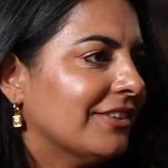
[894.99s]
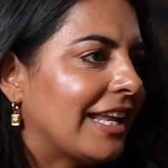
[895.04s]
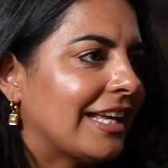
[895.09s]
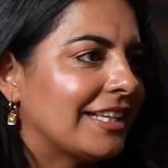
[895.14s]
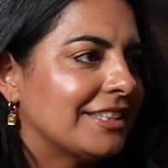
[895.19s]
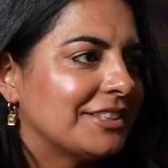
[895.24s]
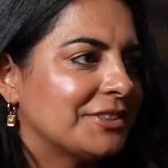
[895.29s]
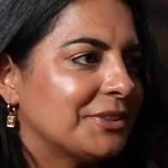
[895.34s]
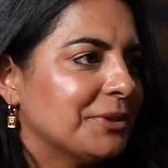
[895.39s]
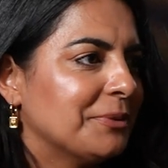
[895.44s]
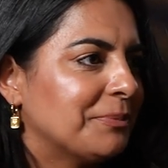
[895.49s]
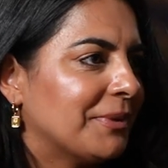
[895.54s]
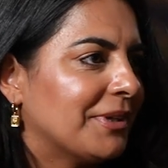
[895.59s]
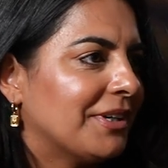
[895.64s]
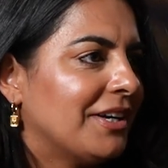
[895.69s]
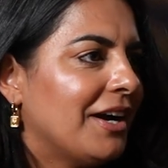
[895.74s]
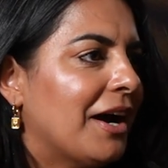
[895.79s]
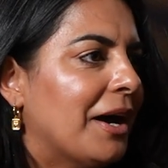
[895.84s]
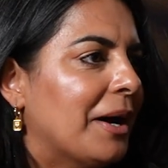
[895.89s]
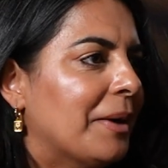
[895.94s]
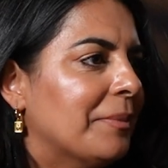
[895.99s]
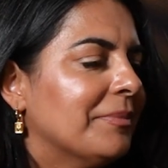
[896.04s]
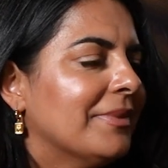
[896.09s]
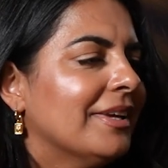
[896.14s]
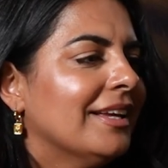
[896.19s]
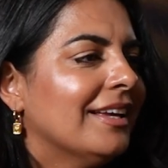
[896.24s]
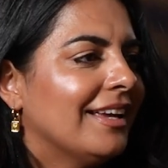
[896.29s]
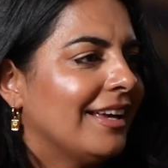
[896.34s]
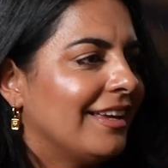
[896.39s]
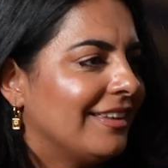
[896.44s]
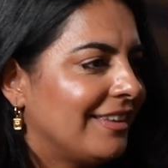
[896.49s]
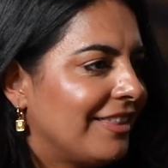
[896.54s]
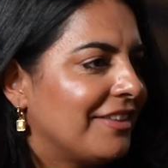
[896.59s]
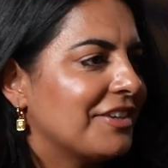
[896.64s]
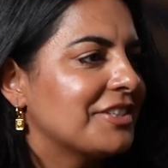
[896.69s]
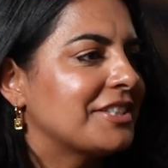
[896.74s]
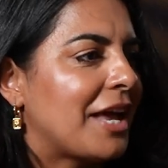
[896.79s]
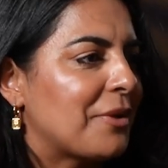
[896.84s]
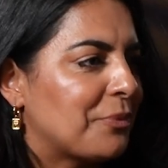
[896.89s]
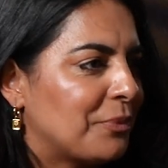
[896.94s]
like super calm. And then
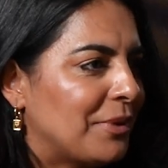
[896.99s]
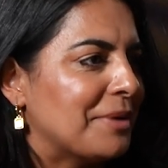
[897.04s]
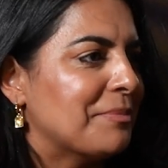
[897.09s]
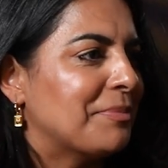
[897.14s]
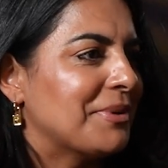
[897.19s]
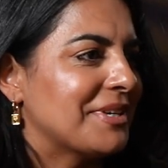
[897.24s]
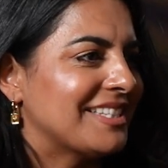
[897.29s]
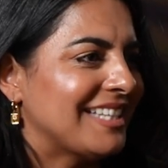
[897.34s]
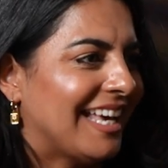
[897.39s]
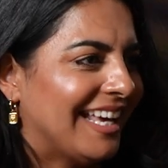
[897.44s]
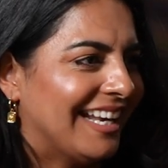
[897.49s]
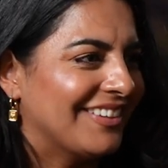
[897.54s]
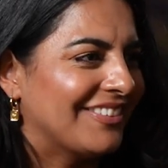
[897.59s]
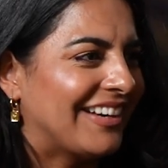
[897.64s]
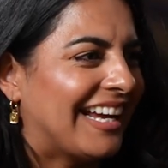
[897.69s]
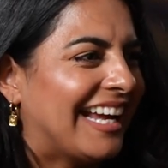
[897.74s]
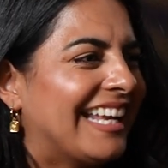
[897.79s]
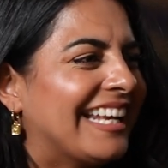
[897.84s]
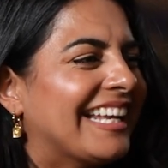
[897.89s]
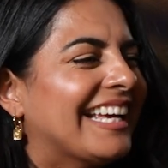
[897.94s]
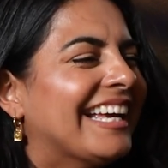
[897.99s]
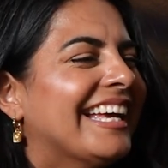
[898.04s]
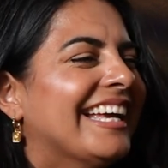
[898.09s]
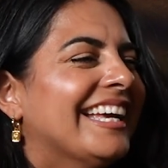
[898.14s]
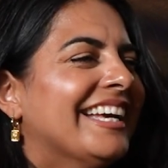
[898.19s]
there's that 1%, right?